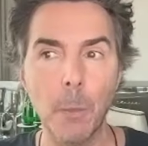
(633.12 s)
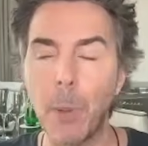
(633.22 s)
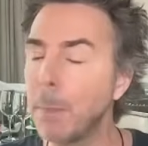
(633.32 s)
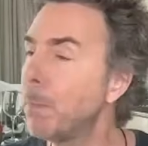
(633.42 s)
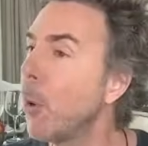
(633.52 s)

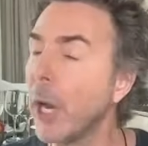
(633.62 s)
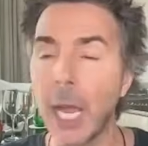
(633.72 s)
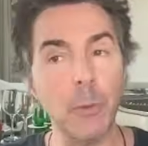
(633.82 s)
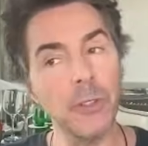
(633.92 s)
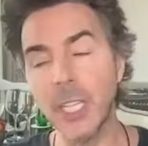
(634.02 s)
But boy,
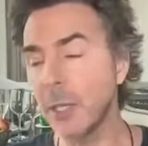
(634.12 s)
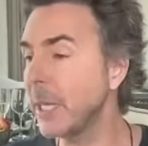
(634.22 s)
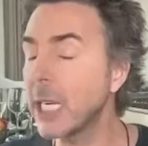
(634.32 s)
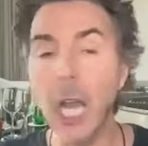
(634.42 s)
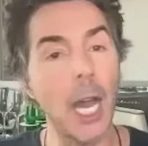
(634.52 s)
I was going to
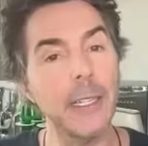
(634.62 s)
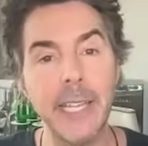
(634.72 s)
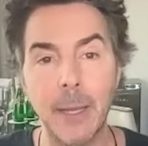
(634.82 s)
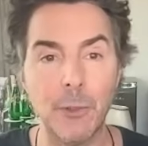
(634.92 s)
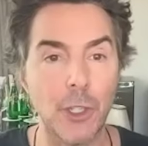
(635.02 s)
be
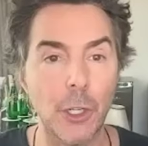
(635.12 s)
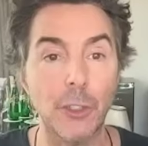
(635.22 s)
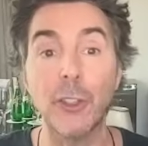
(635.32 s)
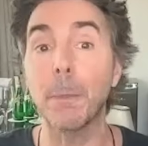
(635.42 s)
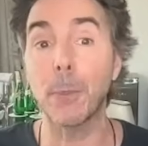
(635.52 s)
goddamn
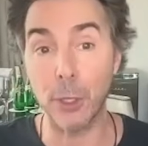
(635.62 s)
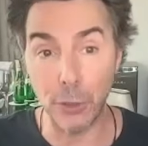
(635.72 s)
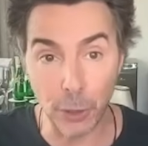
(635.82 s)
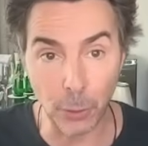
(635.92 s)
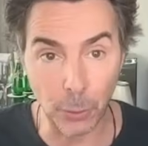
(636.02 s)
sure to
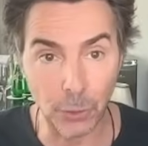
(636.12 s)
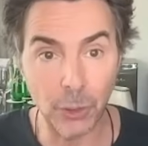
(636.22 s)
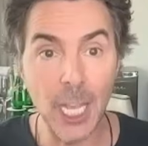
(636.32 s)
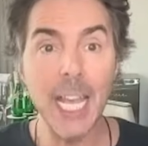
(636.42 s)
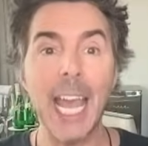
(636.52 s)

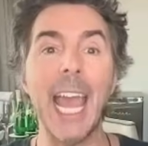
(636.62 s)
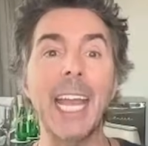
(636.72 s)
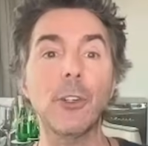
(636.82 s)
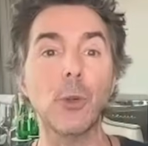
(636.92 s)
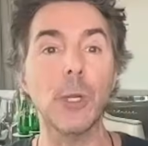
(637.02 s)
produce
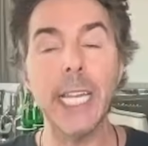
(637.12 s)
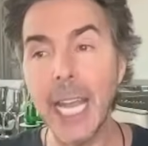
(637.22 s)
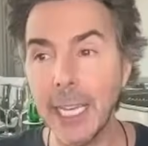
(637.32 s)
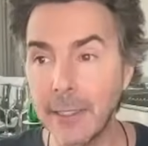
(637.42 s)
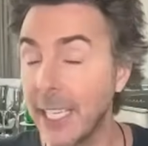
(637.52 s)
and
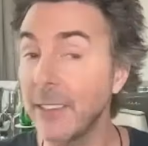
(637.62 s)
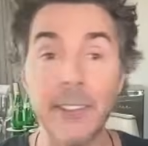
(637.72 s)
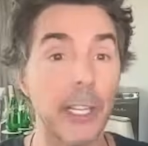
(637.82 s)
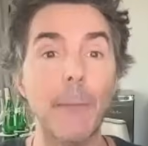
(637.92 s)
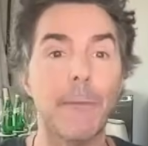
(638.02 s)
create in
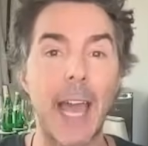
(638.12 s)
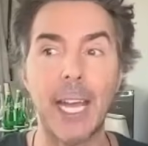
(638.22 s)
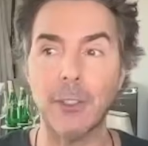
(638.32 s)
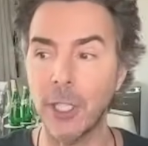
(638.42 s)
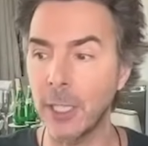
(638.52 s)
some
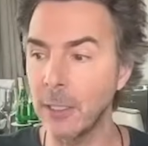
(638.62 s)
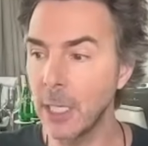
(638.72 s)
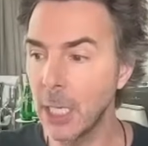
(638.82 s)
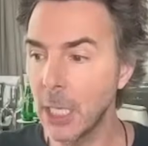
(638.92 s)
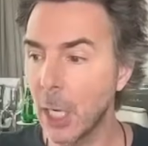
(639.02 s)

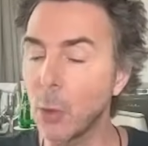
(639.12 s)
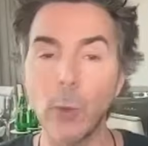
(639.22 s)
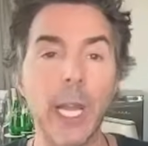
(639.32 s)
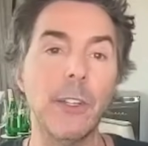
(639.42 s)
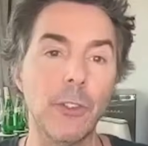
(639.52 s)
fashion a
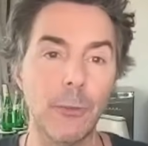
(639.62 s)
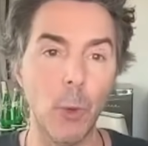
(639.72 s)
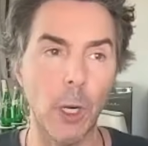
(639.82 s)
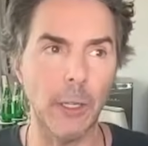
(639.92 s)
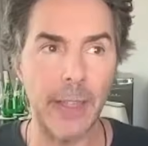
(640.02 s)
range of
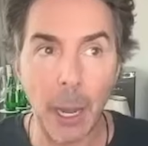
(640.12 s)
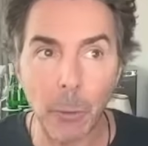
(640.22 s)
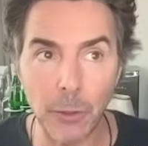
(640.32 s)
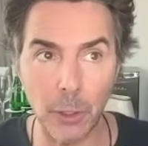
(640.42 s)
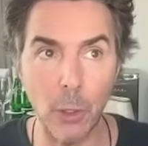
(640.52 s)
work. That
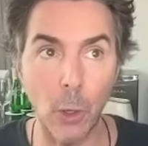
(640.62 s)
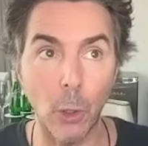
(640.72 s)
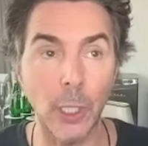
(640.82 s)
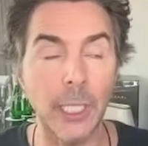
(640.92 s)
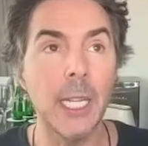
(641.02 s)
was the
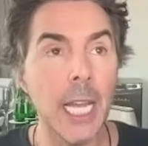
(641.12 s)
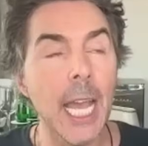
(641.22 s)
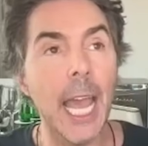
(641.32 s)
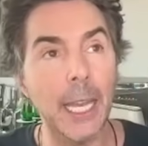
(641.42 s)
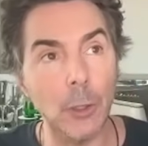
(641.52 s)
goal. And
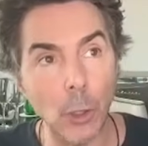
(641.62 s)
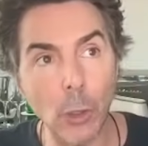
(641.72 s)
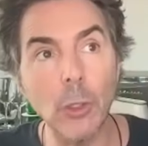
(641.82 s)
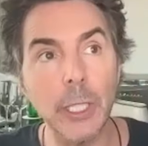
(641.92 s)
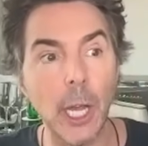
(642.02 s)
and
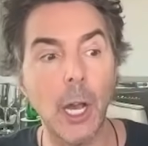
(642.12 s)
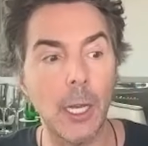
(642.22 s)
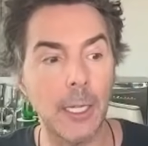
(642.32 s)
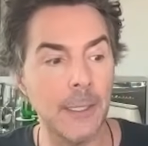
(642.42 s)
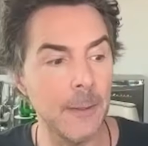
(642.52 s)
early
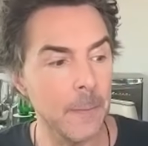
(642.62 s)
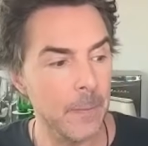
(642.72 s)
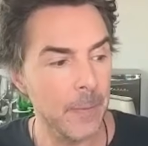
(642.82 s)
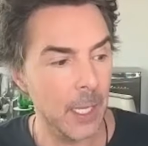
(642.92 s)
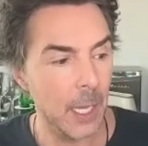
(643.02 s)
on,
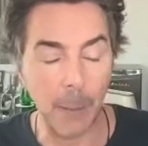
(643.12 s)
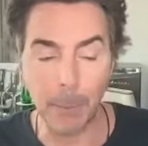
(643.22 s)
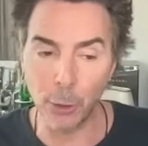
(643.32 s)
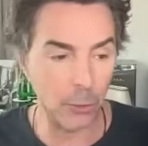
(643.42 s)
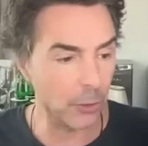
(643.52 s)
I
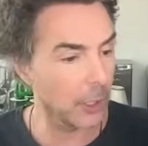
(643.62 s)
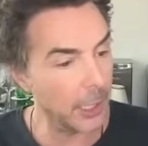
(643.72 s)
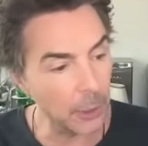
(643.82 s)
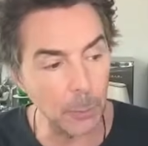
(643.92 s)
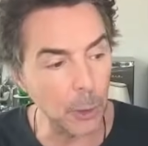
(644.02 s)
produced a
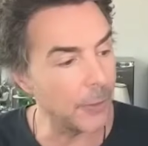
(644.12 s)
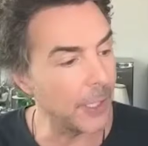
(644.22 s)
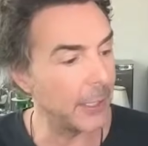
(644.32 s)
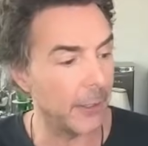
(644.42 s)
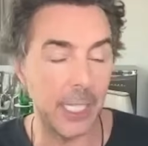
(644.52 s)
little
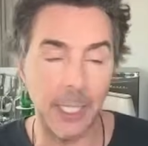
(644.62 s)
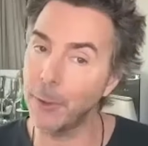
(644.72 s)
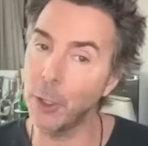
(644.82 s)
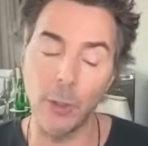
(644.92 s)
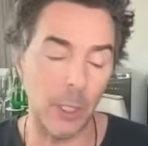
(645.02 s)
movie that
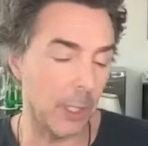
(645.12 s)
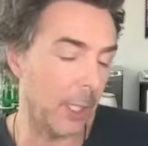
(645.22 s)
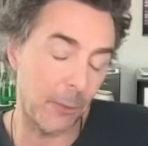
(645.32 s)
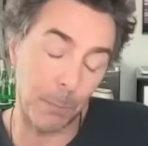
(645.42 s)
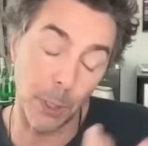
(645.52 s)
if you
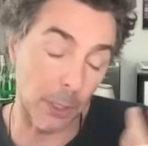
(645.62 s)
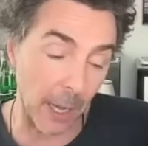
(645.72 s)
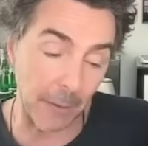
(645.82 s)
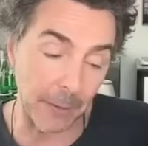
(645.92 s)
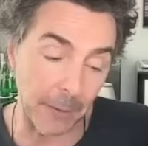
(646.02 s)
it's
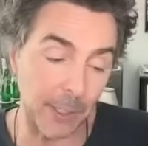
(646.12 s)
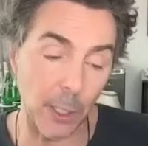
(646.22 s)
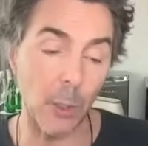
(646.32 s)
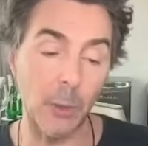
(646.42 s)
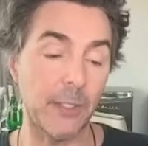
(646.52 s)
beloved, even
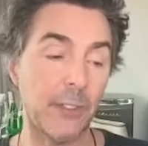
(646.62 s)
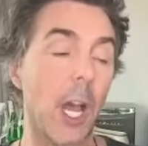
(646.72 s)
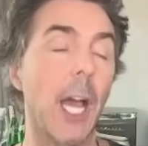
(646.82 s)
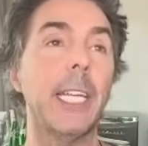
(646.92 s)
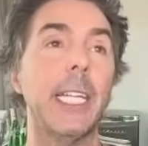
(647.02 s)
though it's
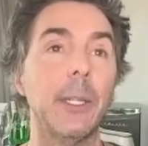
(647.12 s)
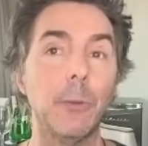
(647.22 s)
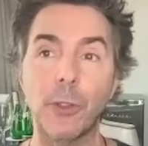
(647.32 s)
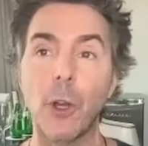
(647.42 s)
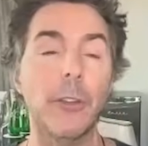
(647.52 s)
tiny, it
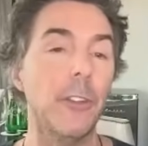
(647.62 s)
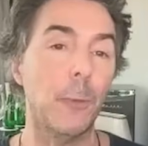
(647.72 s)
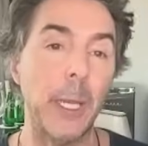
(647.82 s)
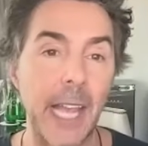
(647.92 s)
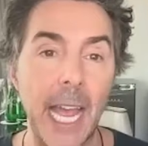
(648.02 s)
was called The
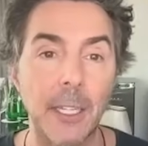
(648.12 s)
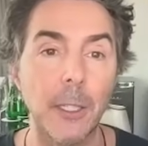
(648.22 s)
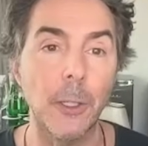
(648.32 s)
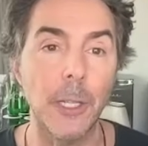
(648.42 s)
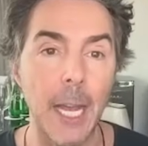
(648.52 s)

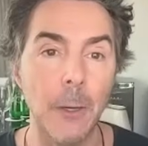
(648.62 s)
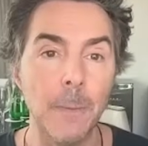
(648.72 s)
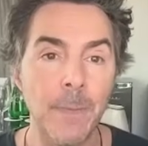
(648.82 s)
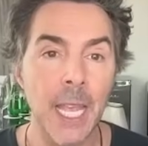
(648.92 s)
Spectacular Now.